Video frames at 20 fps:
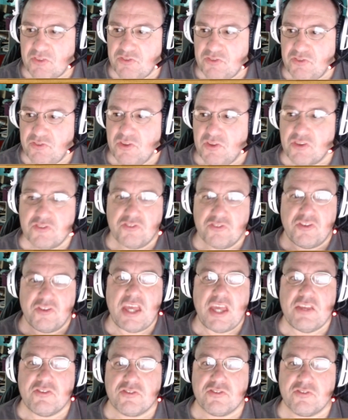
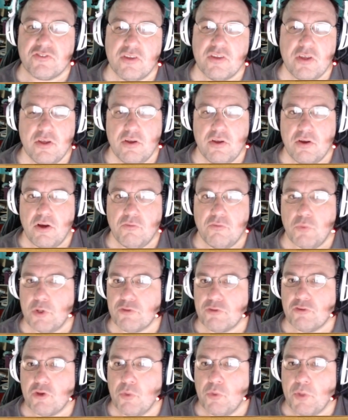distaste of
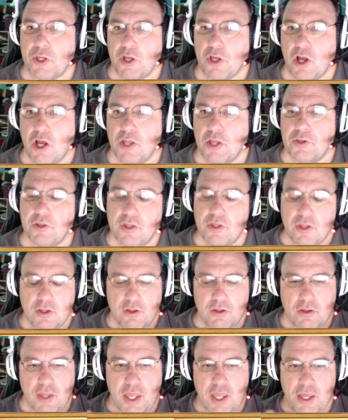what's going on.
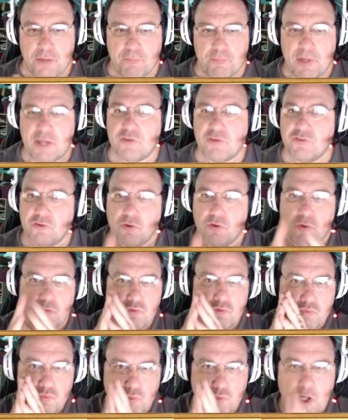And Mike
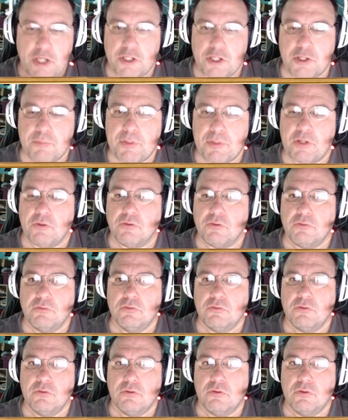Zeroh's right in the middle.
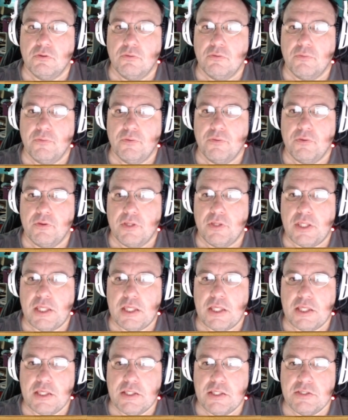
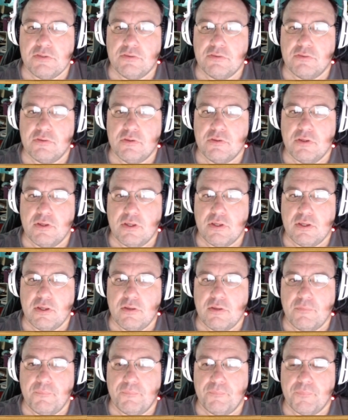He
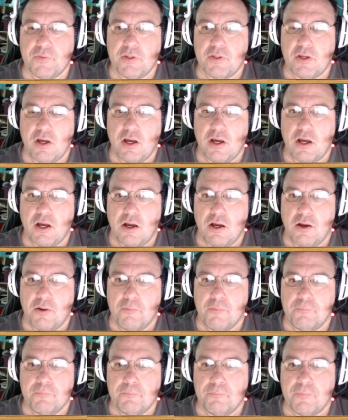
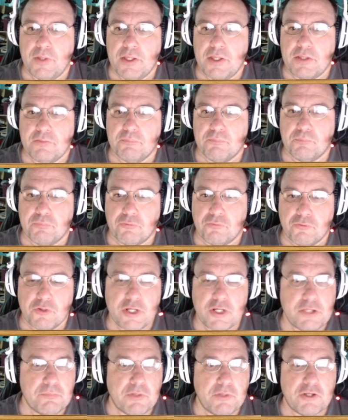um, he
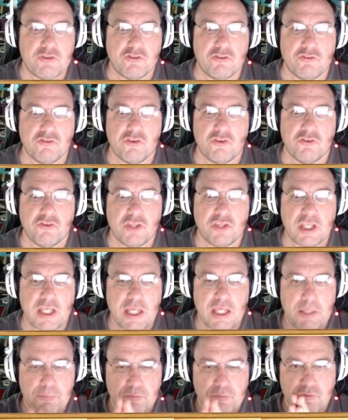pretty much just
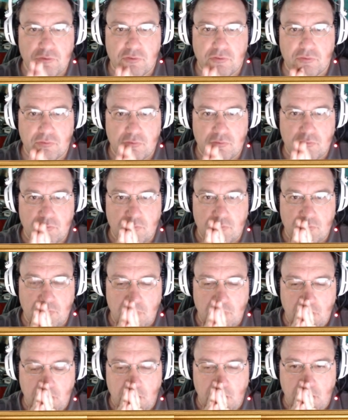keeps.
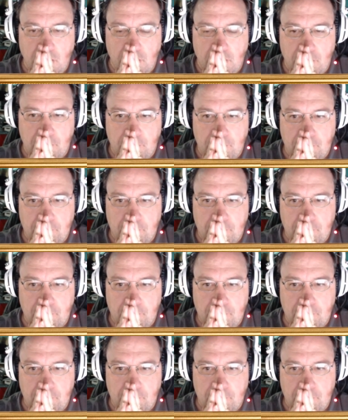Uh,